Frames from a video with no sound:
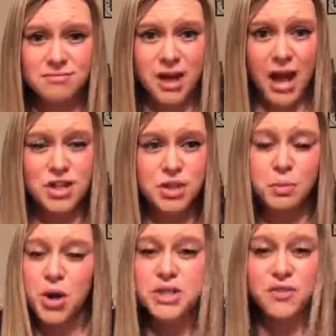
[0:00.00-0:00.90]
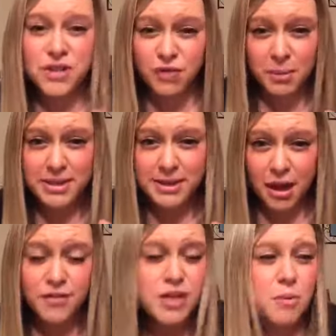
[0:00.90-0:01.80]
I just put, it's for
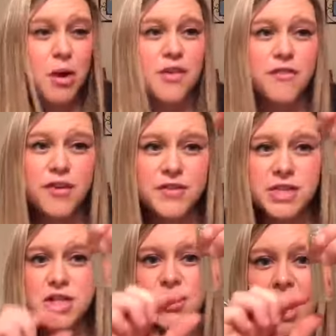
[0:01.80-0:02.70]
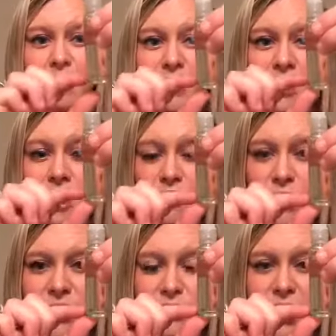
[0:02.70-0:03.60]
myself, so I put 15 drops of
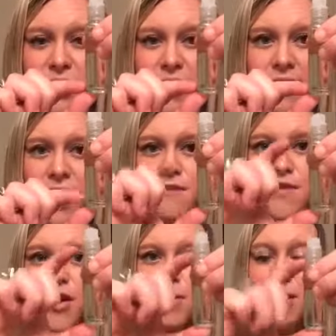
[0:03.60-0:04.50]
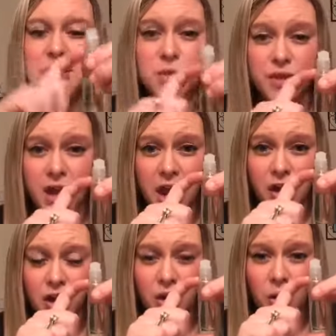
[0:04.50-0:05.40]
Whisper, and then I fill the rest with the
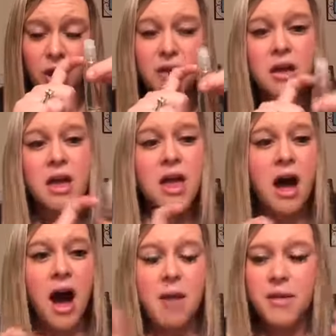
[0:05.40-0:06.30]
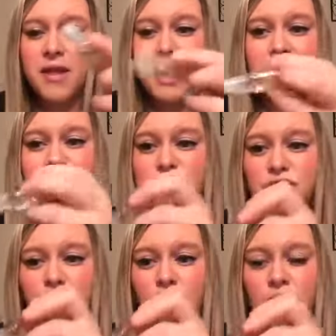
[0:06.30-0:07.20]
carrier oil. And then I could just
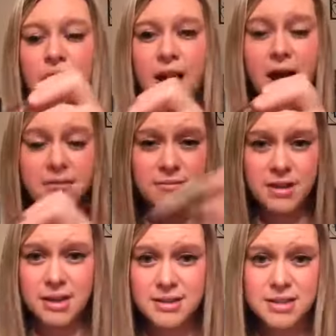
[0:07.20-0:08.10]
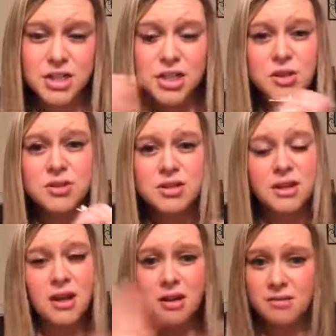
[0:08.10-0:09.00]
roll it right on, easy to use,
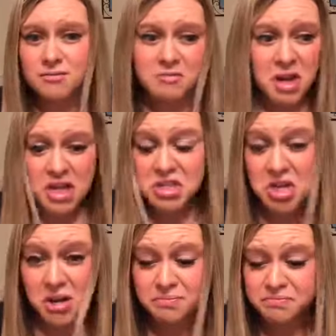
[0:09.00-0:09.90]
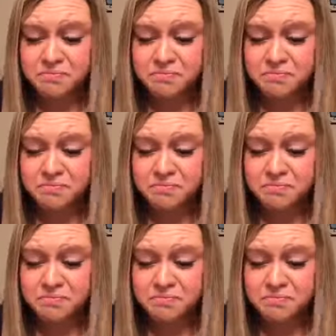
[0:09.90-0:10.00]
and it's done.